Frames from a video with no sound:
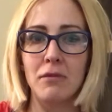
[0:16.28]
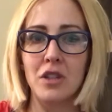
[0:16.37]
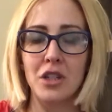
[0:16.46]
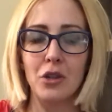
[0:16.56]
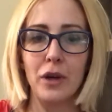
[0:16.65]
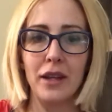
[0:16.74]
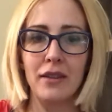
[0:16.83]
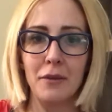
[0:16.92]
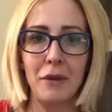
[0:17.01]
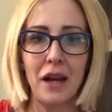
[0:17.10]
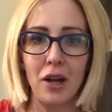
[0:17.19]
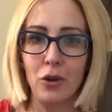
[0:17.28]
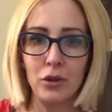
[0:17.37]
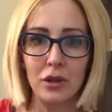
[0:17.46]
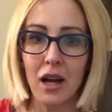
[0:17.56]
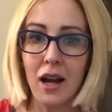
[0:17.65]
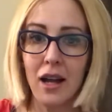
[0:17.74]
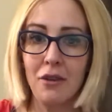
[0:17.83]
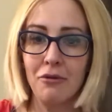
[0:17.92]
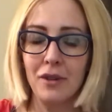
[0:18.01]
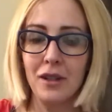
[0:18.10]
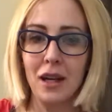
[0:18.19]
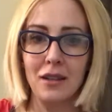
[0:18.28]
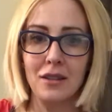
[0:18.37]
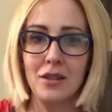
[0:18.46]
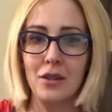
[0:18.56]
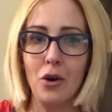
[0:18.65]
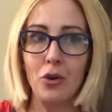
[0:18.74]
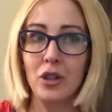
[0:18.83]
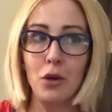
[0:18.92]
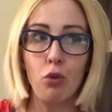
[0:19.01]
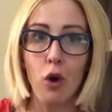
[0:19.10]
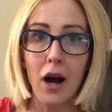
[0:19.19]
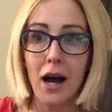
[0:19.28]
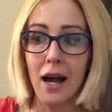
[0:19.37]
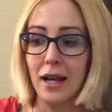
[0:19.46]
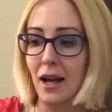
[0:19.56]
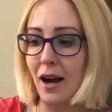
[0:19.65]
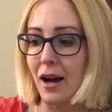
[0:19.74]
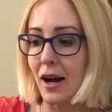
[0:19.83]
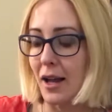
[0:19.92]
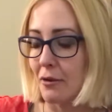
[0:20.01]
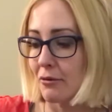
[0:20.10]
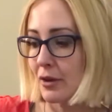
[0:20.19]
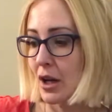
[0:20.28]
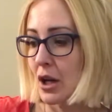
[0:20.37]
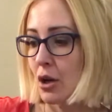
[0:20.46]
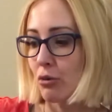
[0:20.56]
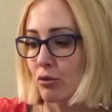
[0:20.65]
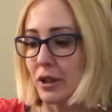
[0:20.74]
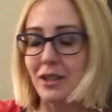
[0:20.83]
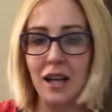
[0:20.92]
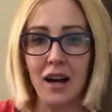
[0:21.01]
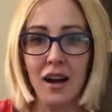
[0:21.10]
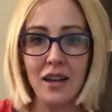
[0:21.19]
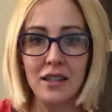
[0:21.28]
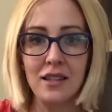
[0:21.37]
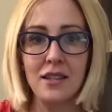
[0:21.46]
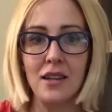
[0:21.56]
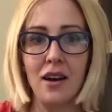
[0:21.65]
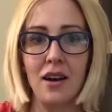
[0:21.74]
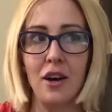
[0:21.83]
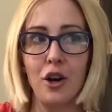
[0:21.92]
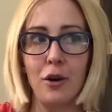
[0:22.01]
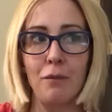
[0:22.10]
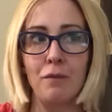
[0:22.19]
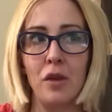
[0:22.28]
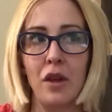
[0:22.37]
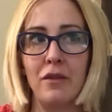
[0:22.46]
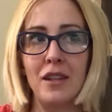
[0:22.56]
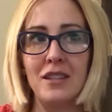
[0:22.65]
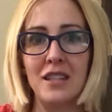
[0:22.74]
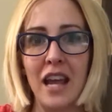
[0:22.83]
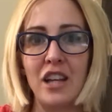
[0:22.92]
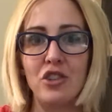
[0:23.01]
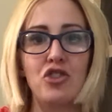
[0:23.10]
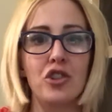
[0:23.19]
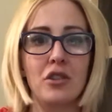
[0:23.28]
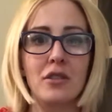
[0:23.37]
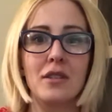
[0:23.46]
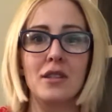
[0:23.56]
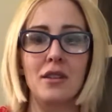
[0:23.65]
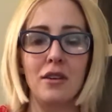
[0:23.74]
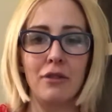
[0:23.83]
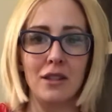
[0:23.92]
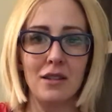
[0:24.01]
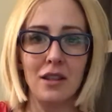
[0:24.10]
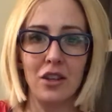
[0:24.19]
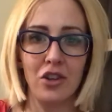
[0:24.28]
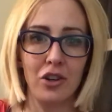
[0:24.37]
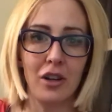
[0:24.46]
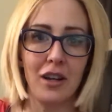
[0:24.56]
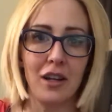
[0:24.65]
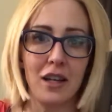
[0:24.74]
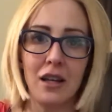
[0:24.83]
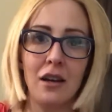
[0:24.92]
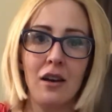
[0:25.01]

deal with in my own life, and that's only why I've realized the dangers of insecurity.